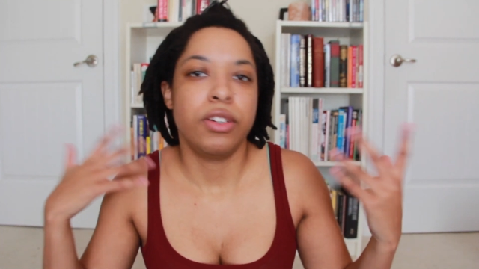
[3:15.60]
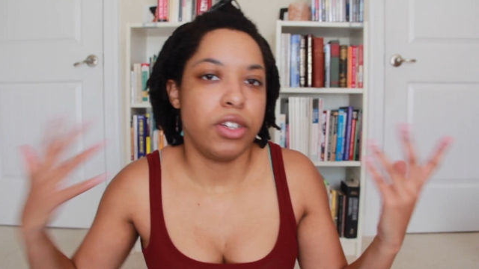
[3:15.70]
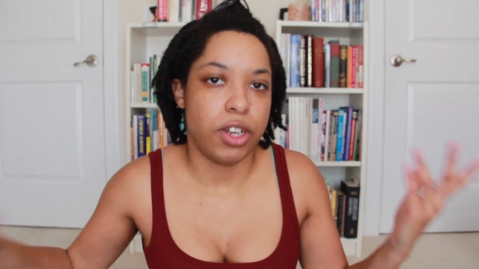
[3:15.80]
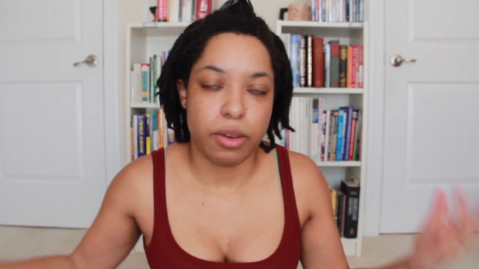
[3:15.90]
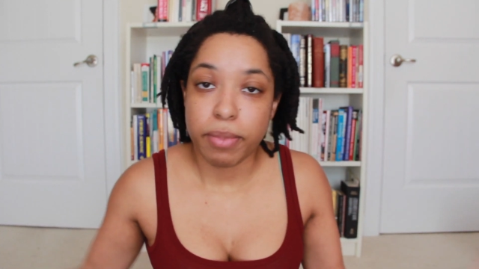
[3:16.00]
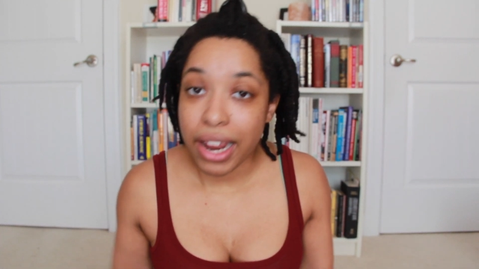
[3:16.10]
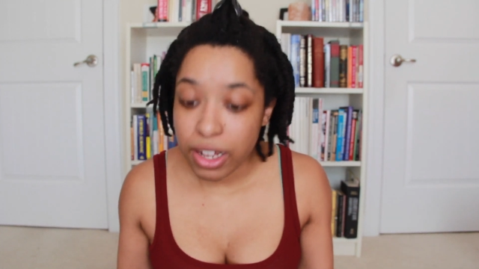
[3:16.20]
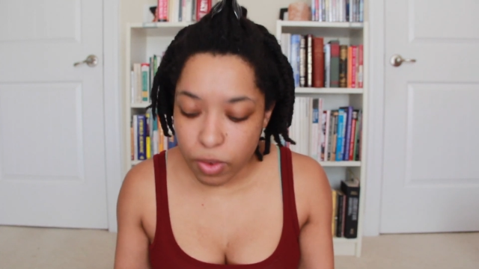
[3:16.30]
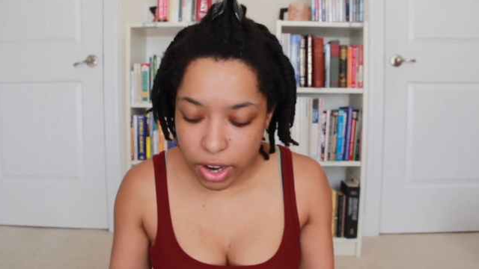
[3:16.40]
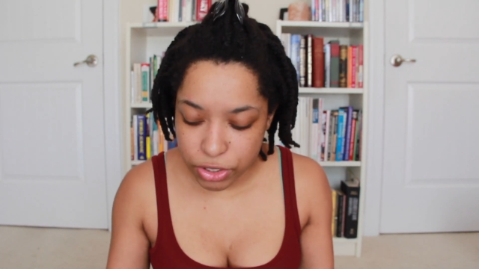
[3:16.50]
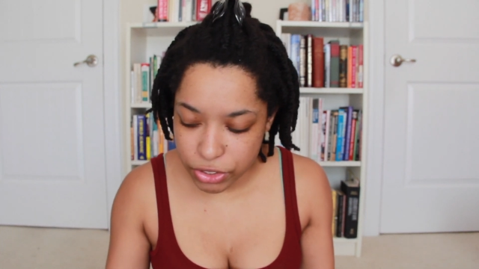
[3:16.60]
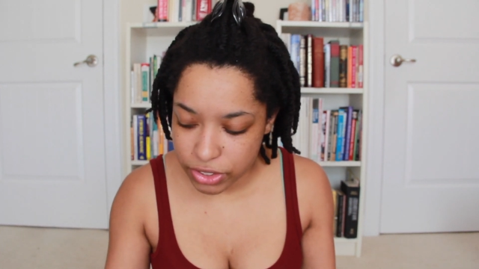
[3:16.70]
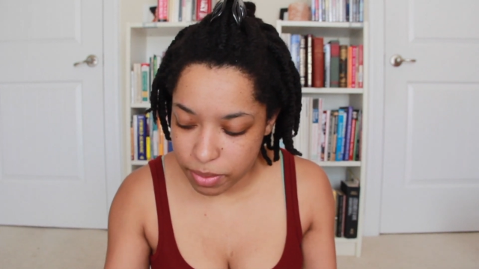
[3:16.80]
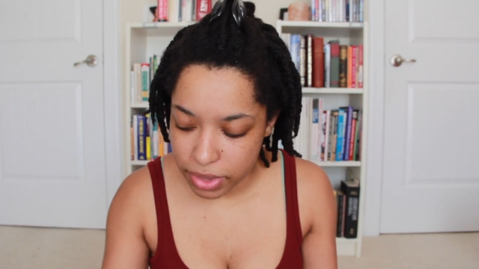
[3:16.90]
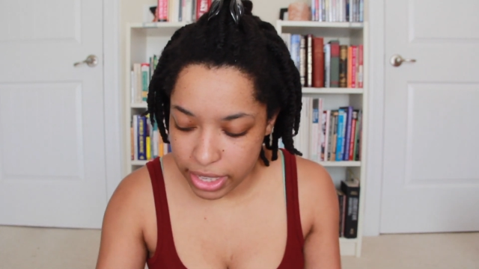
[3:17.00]
you know, body wash or
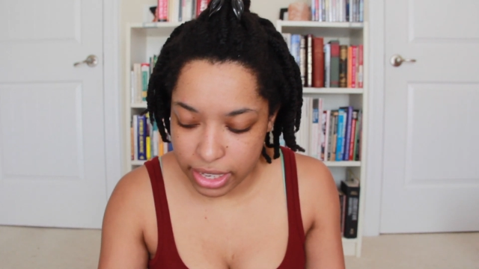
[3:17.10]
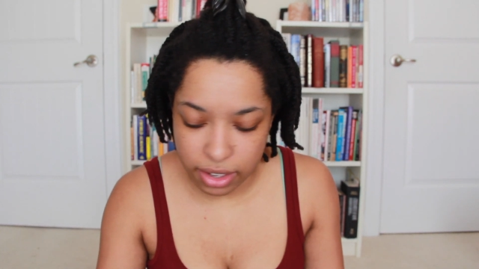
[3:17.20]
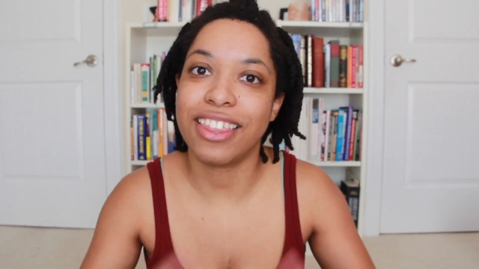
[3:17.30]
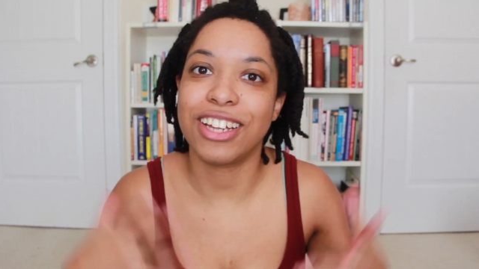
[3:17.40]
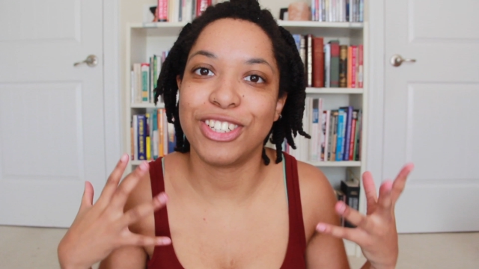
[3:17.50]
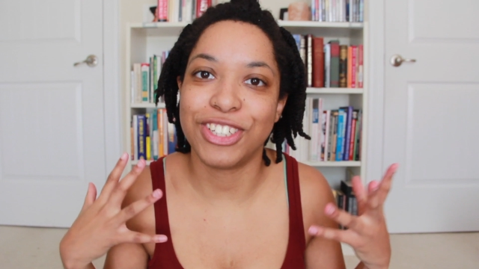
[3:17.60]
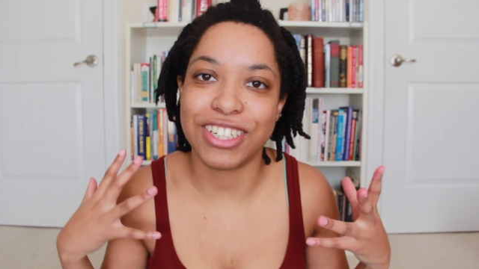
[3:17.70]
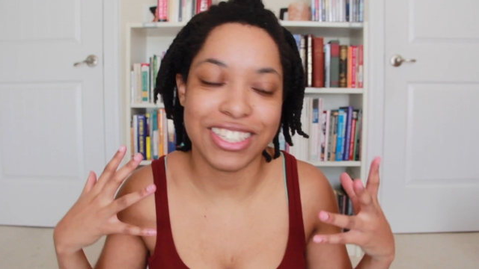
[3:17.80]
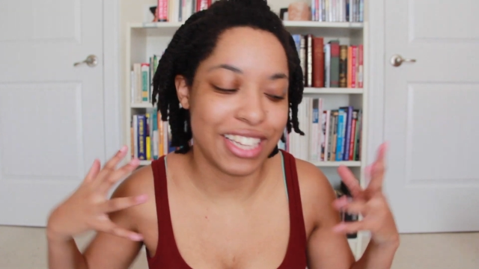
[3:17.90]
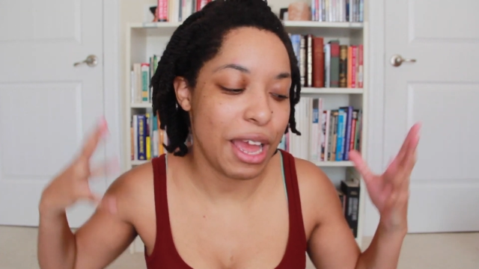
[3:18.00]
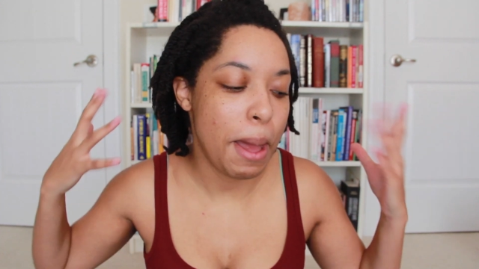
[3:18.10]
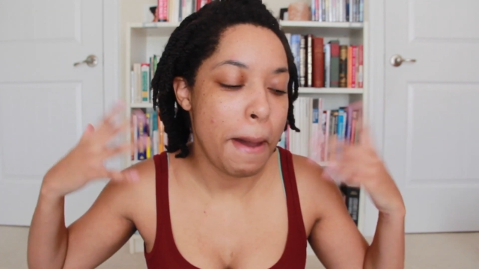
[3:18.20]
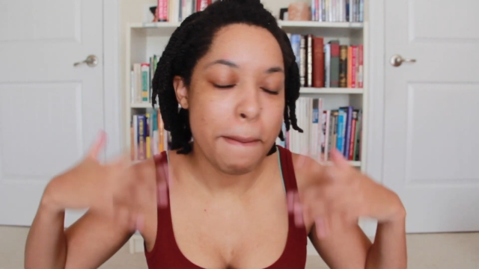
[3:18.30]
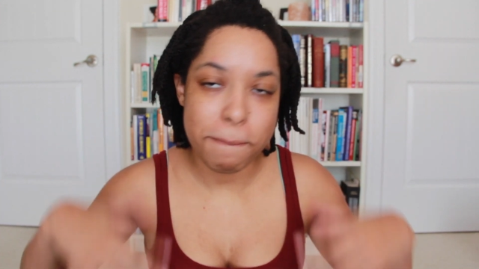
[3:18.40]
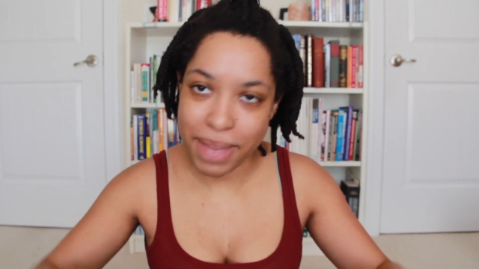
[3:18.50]
something. That's just
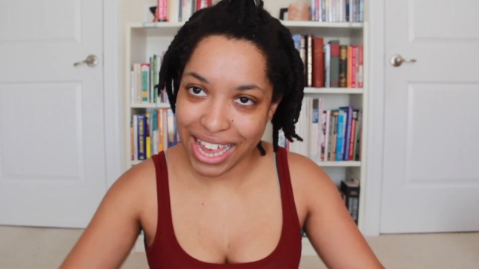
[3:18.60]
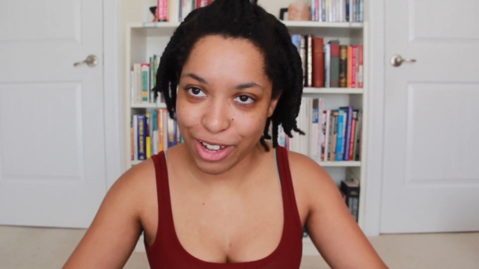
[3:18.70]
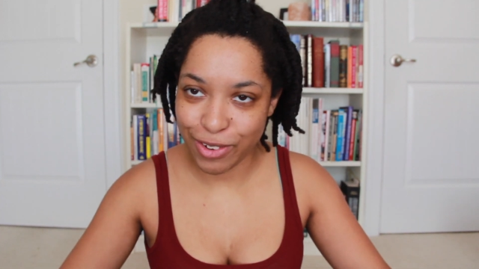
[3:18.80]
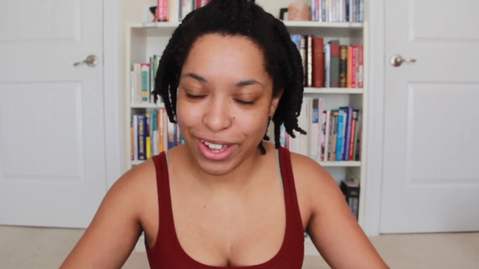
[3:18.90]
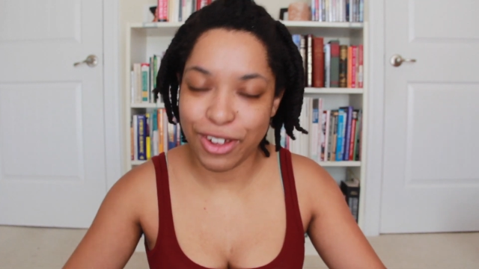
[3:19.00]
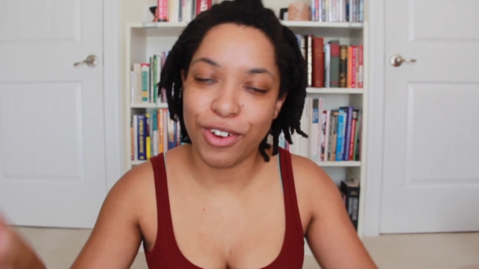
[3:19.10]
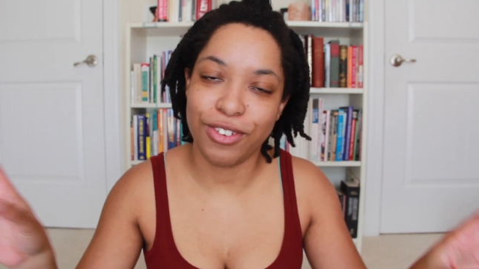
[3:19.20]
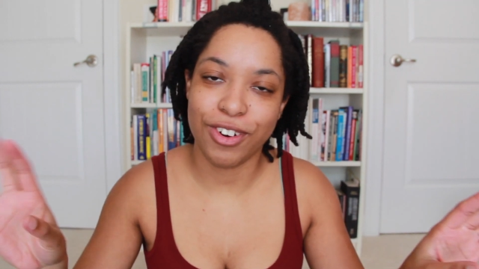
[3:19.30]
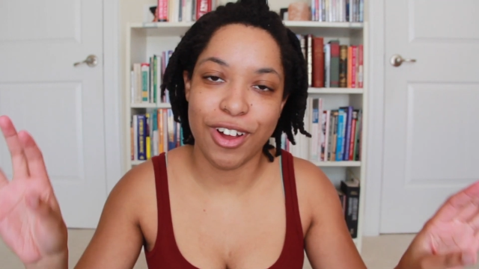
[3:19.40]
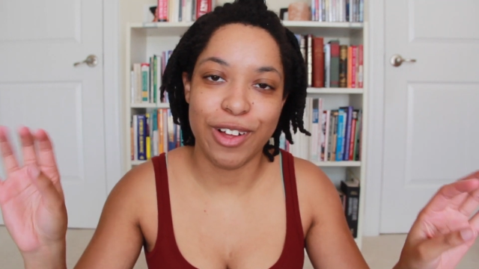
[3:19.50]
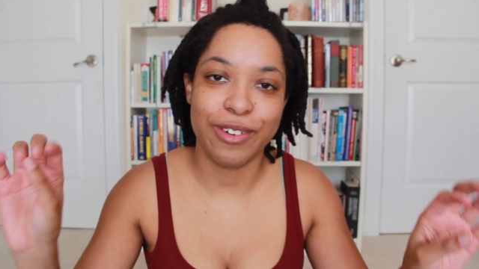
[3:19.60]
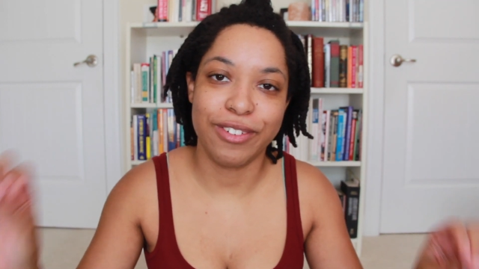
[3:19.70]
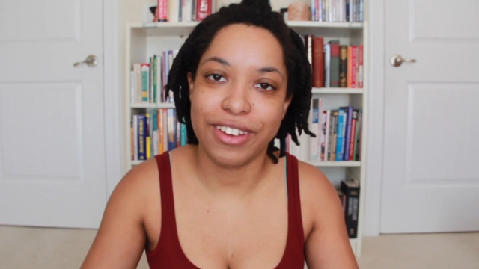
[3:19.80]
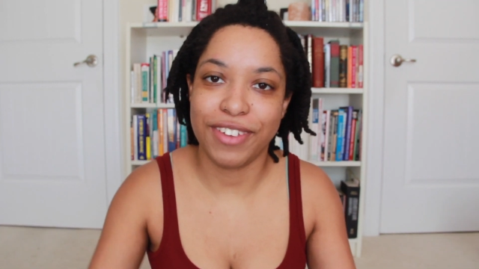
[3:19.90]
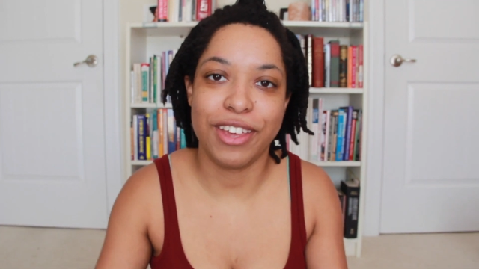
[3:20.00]
my quick overall
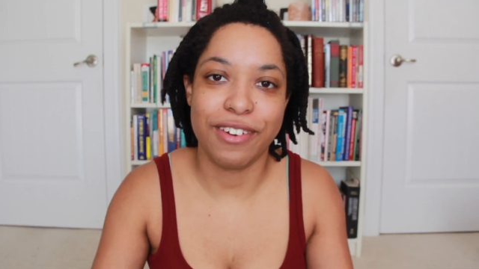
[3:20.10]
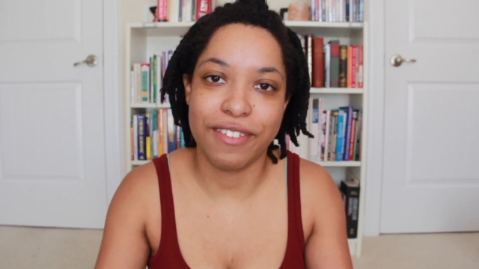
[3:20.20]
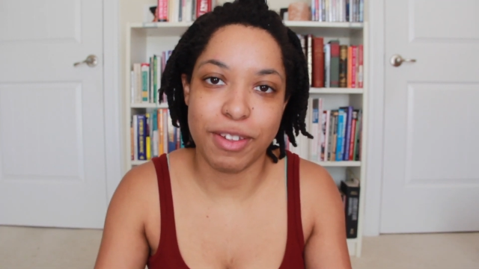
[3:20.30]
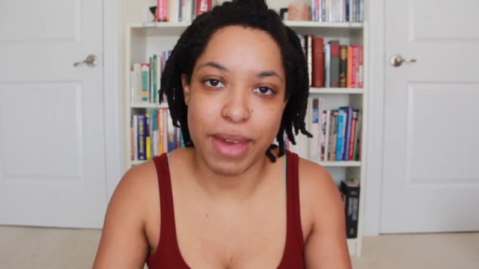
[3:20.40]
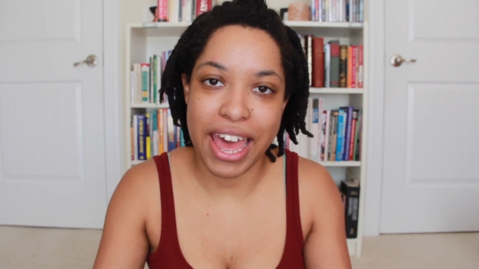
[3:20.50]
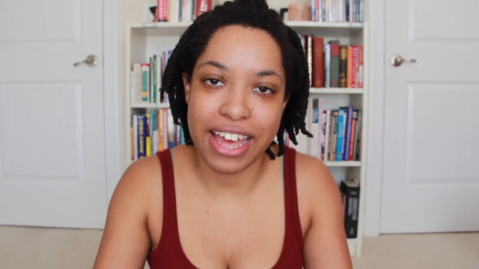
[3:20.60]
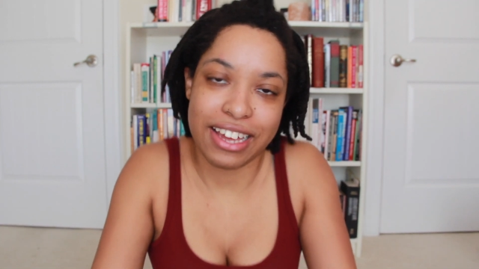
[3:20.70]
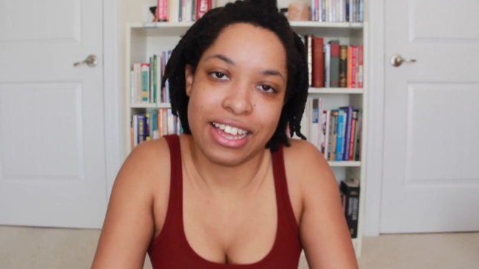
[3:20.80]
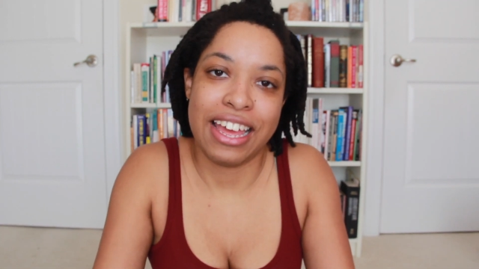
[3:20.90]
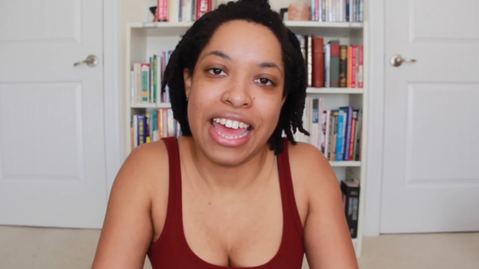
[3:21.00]
review of the bag,